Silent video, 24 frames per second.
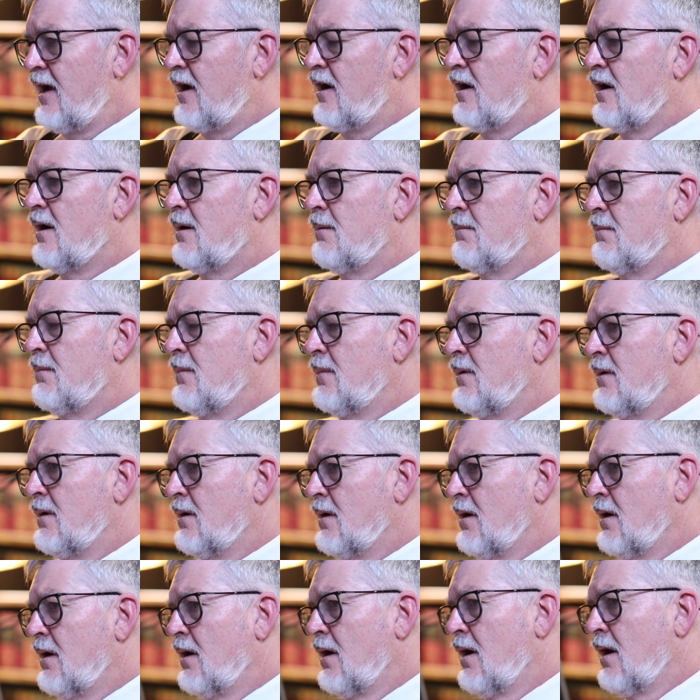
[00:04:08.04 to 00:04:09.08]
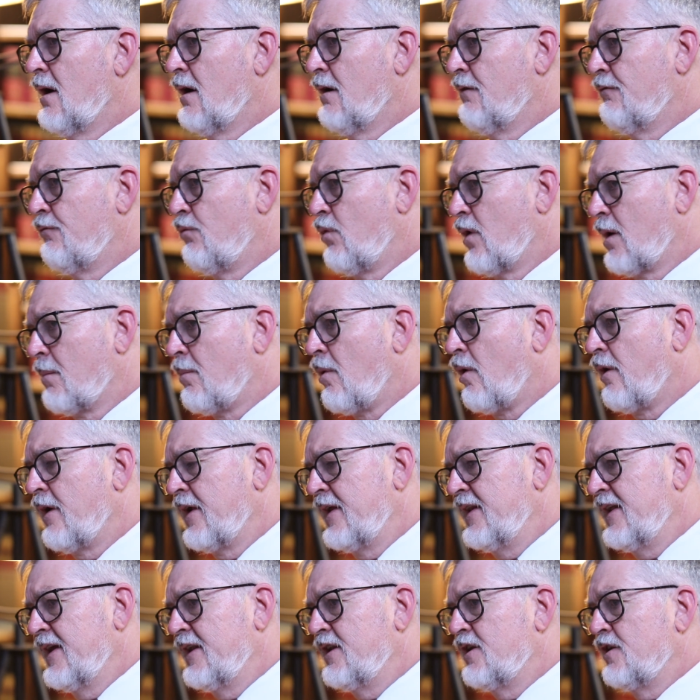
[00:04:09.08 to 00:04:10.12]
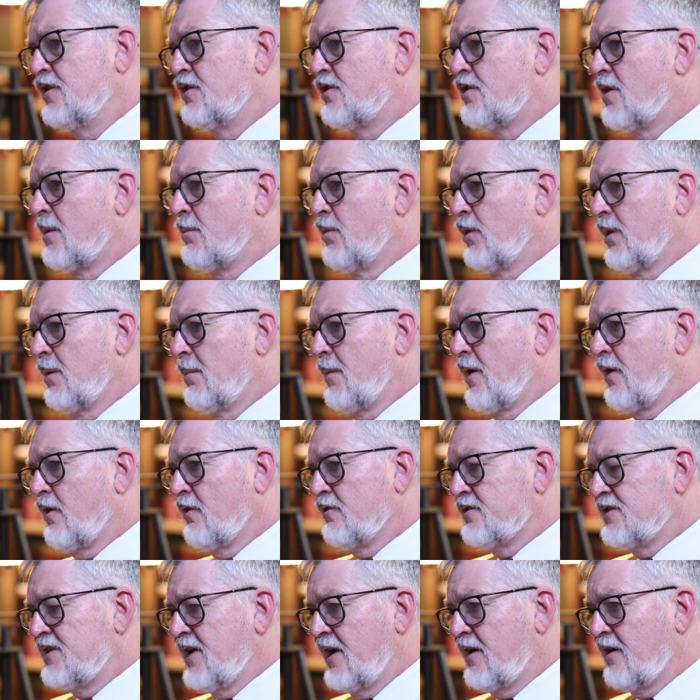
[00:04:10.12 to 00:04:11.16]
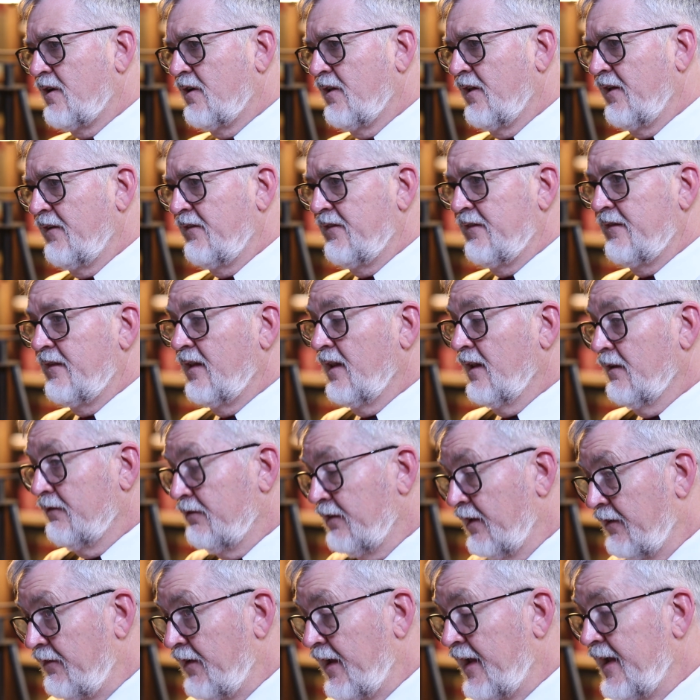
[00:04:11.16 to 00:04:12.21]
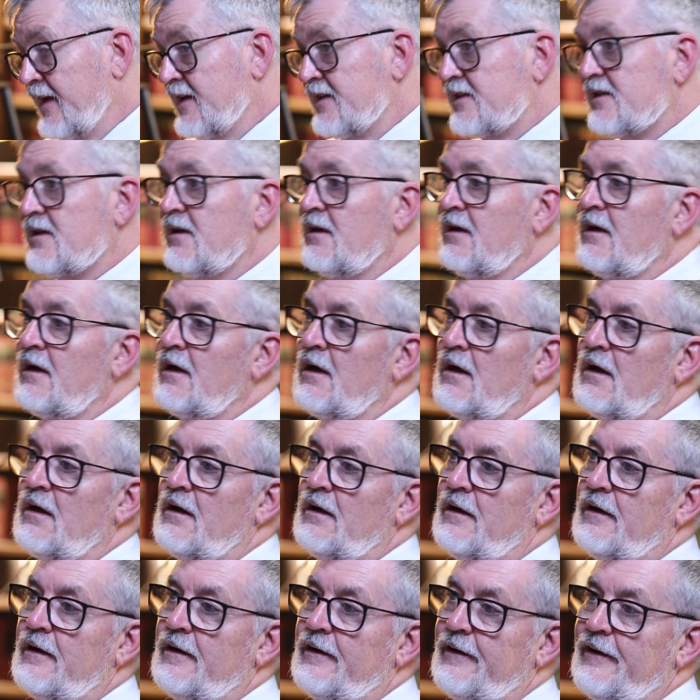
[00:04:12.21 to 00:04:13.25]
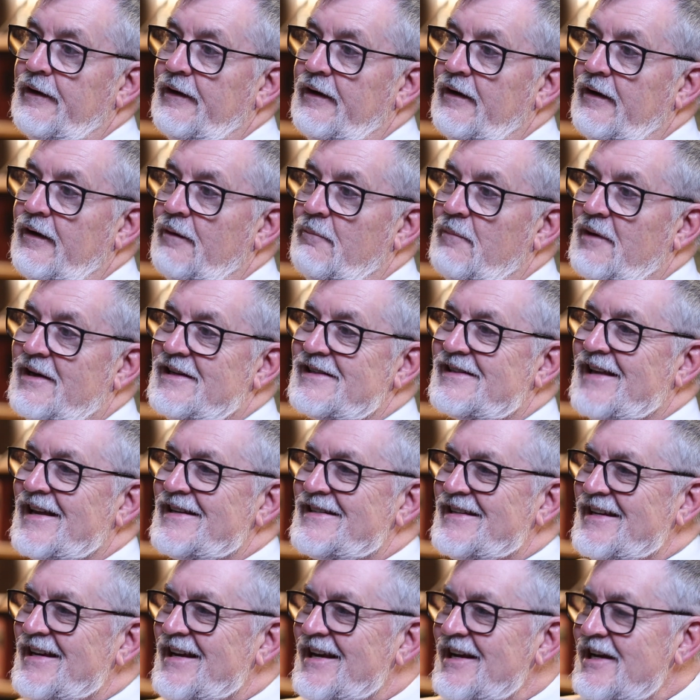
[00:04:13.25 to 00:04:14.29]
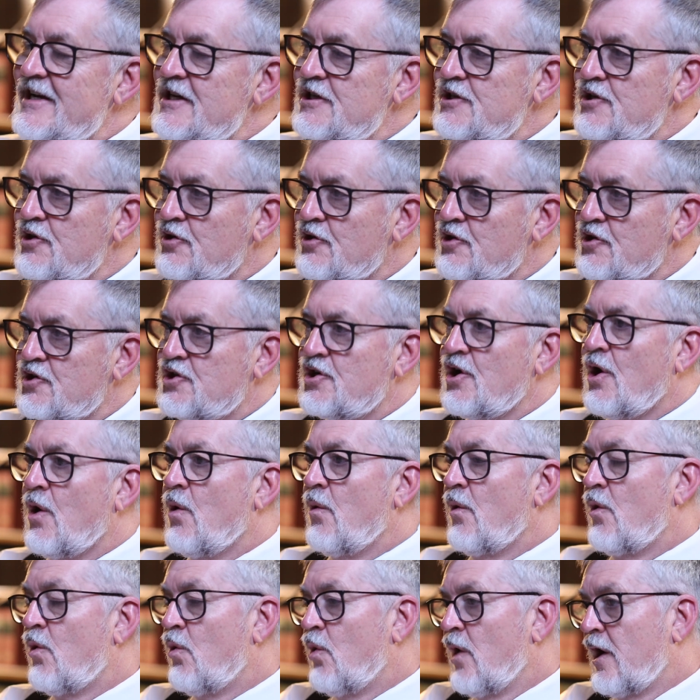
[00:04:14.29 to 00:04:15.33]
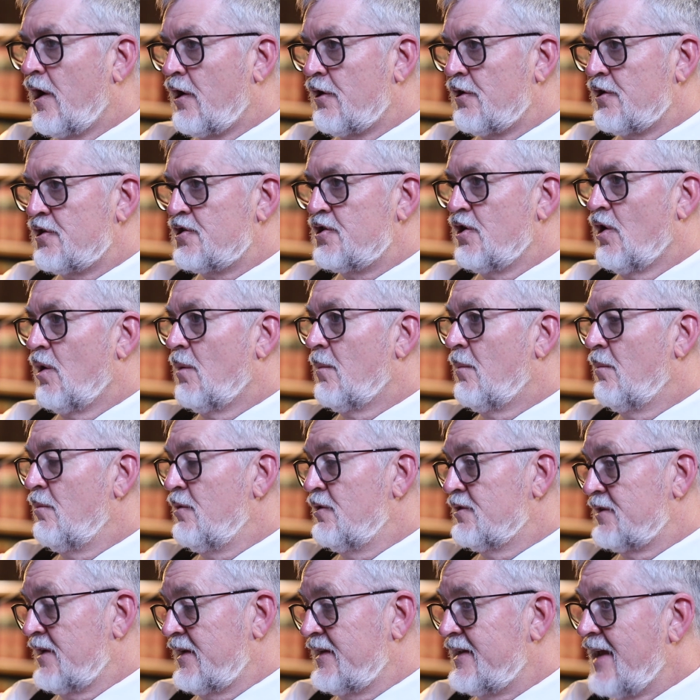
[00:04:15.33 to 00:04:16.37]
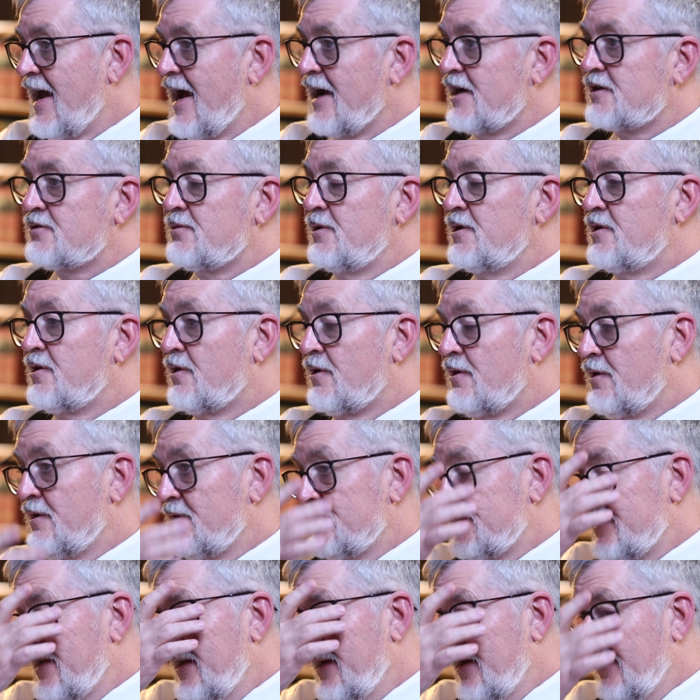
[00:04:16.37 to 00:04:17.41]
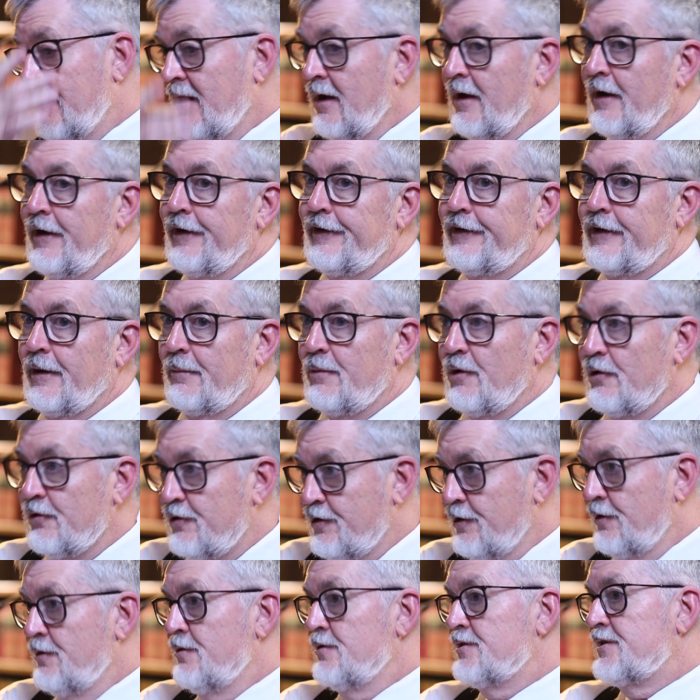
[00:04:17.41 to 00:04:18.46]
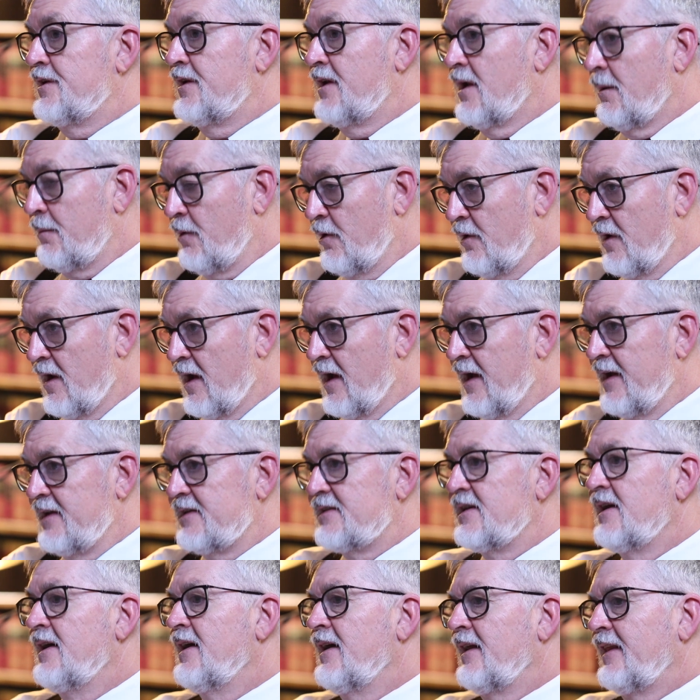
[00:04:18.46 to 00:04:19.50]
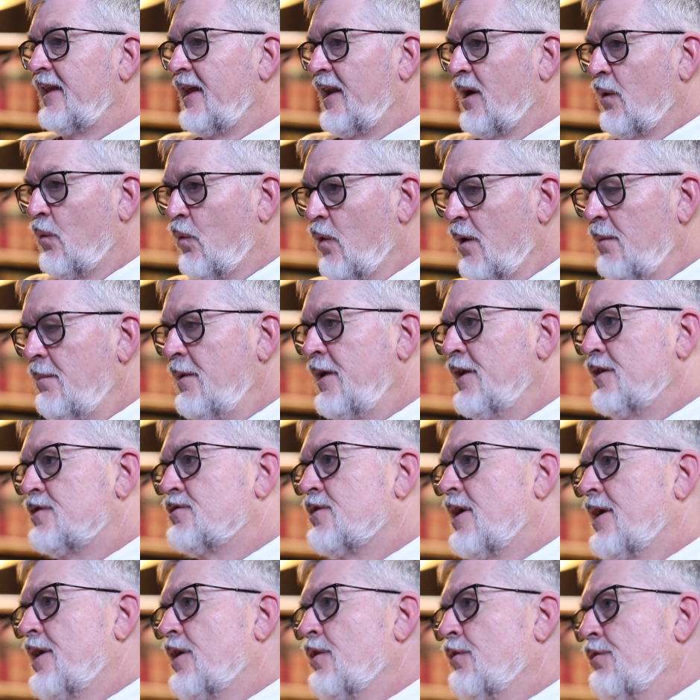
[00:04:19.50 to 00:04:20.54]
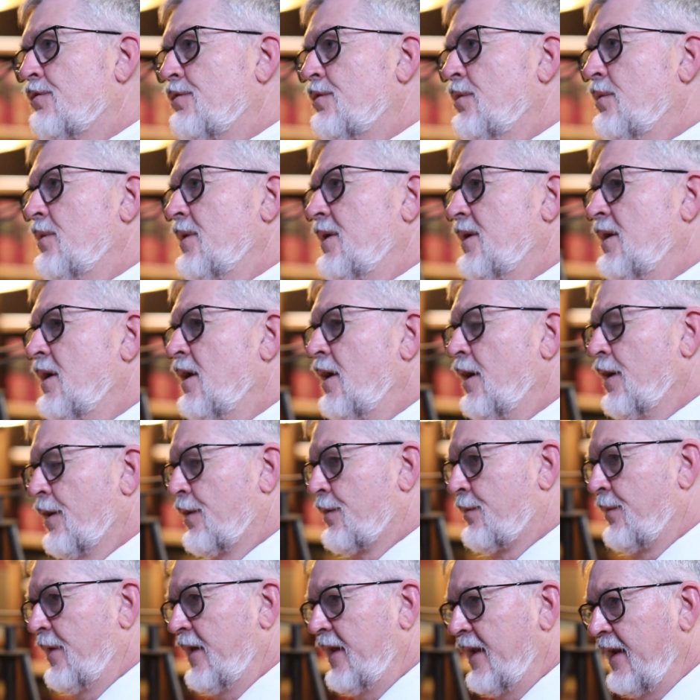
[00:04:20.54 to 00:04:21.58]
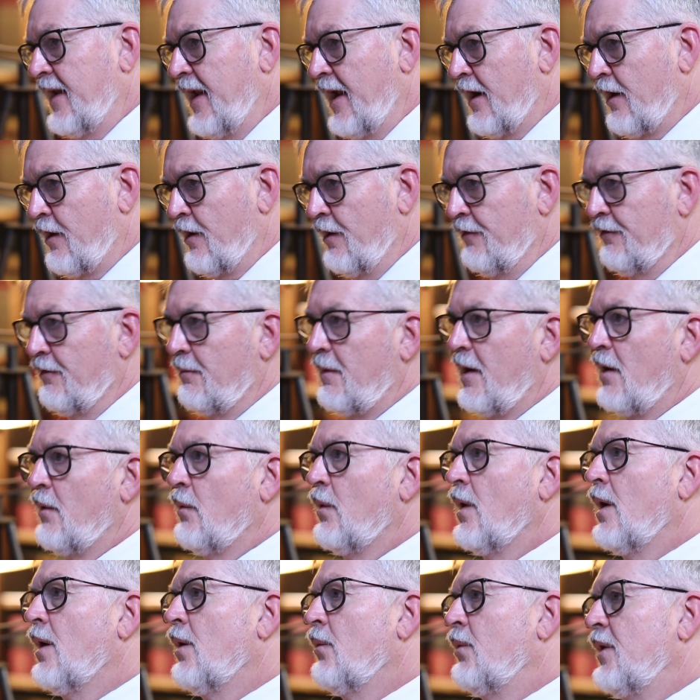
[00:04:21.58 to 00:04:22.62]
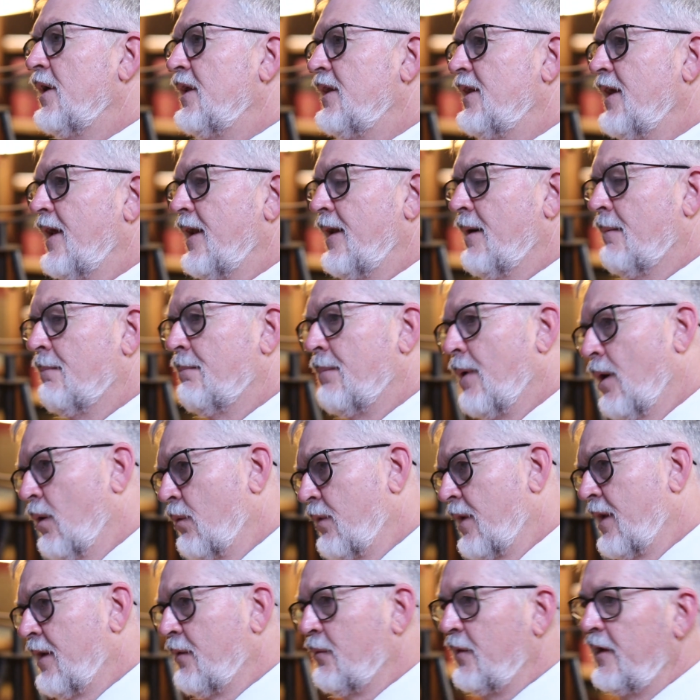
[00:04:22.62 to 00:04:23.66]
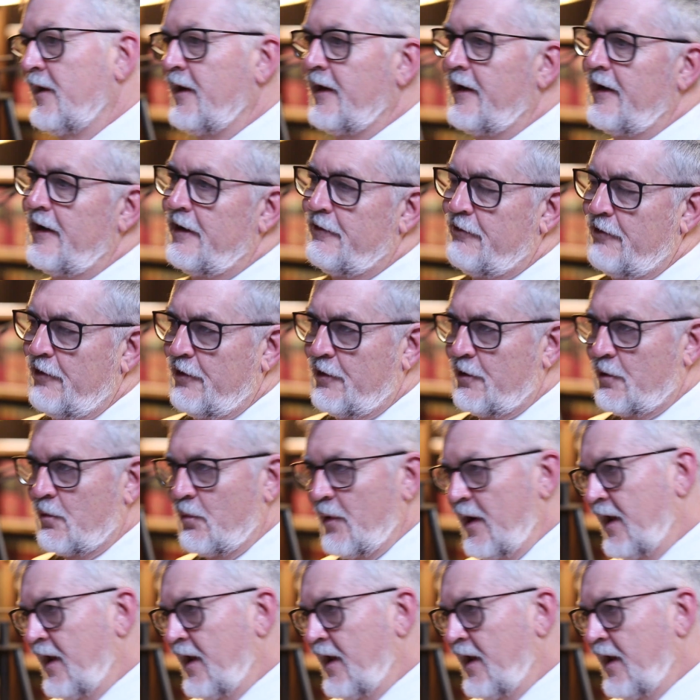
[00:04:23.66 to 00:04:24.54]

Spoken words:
income of what a party did to determine what the marital standard of living is, because that's easier to show, quicker to show using tax returns and W-2s and W-9s than it would be to try to go through and create a narrative about, well, we did a boat and we did it every other